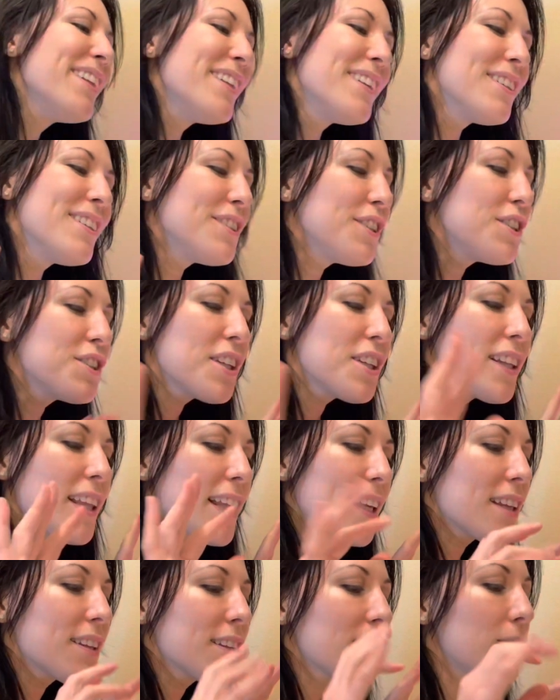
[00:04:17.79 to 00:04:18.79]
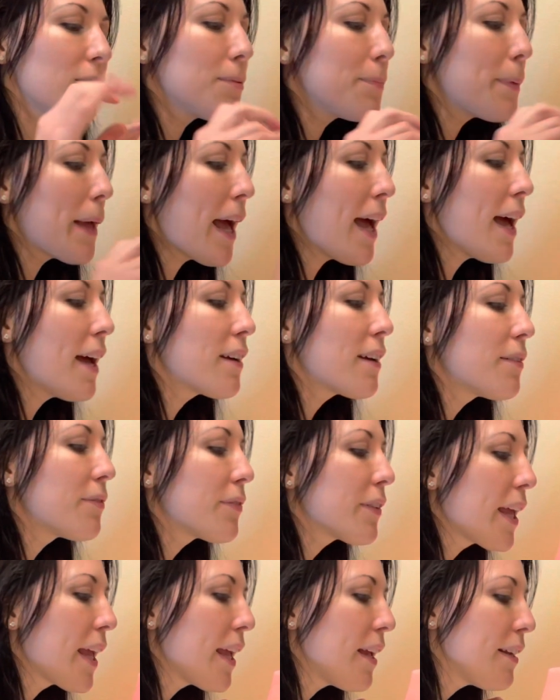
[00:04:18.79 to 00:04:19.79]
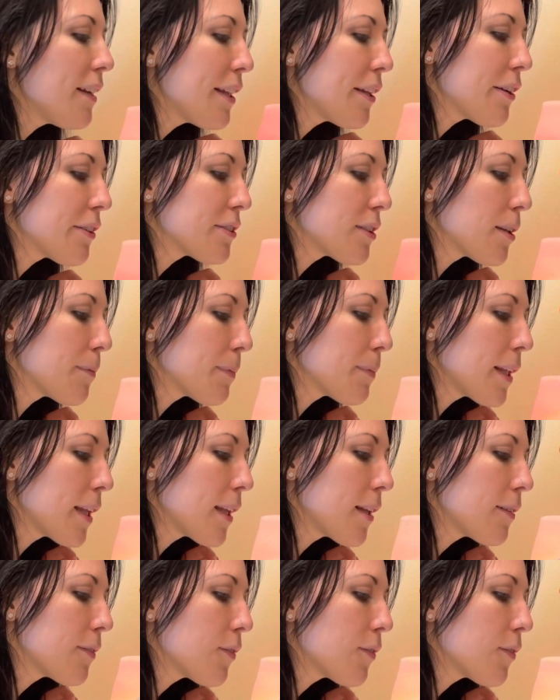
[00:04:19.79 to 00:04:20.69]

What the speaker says: There's usually like a little bag of candy or something.